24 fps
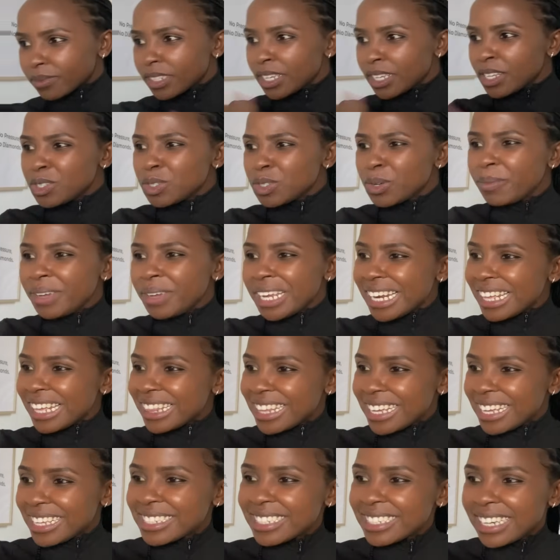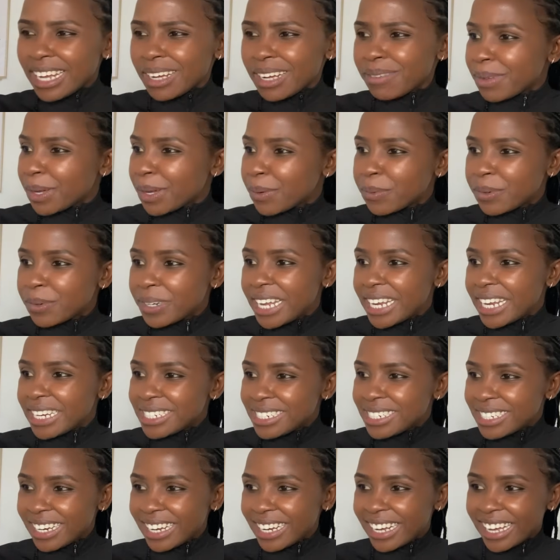So many things, like my wooden
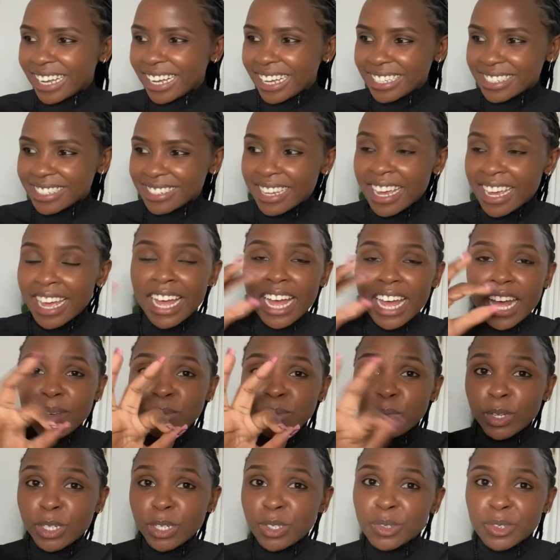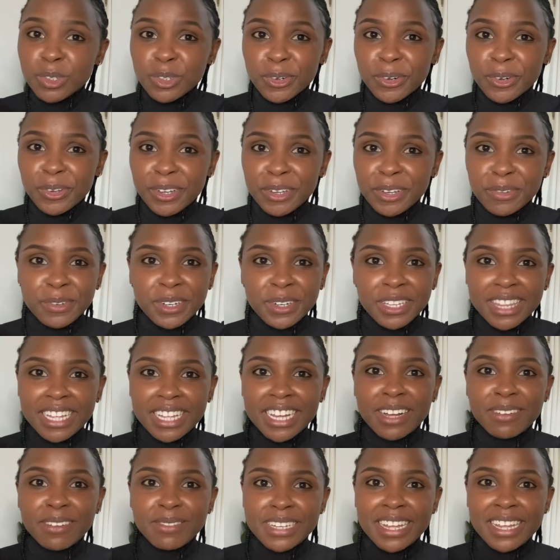tray, guys. I'm going to show you
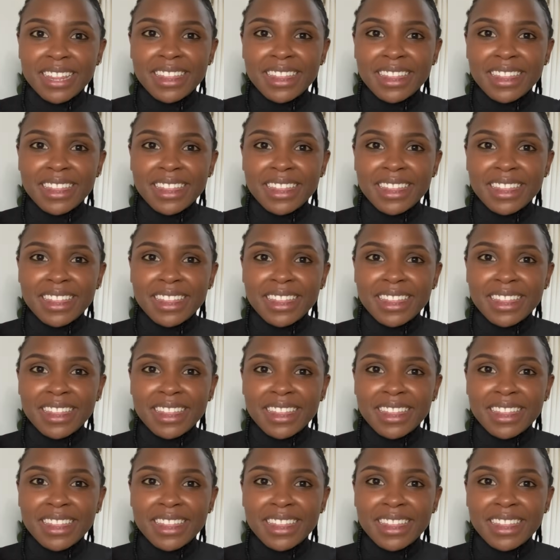everything after